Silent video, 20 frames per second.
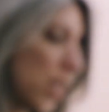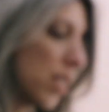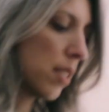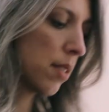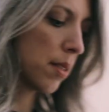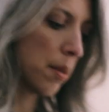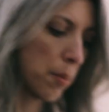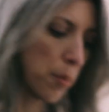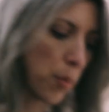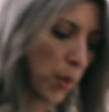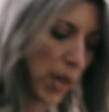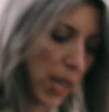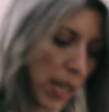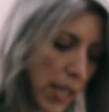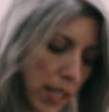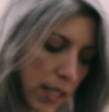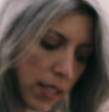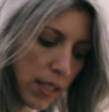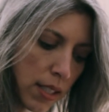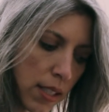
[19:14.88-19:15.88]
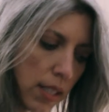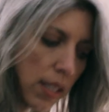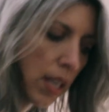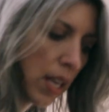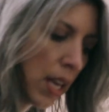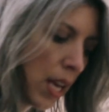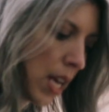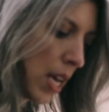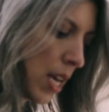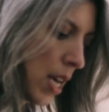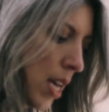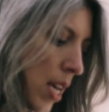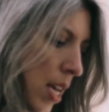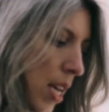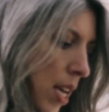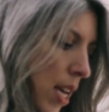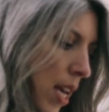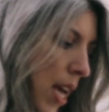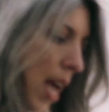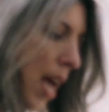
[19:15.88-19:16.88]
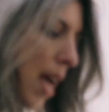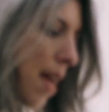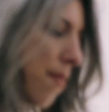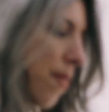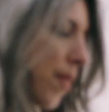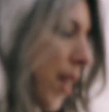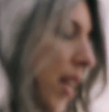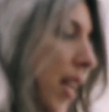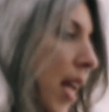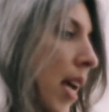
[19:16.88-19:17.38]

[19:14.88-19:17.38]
is brilliant. And the